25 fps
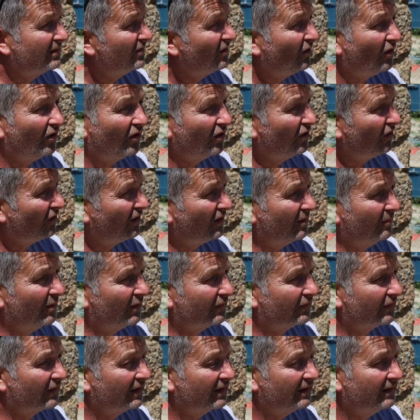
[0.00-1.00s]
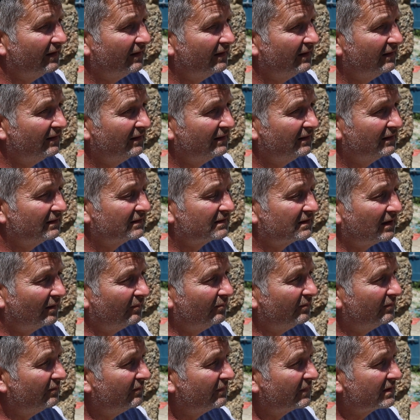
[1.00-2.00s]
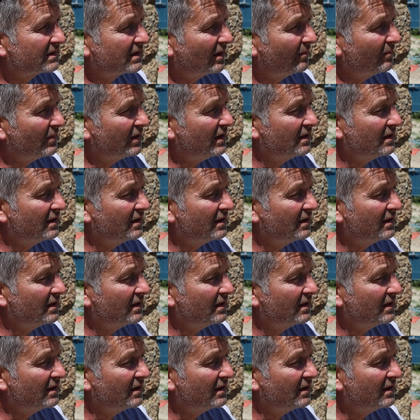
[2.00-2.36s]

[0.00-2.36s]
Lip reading: Not a lot, I'm afraid. Some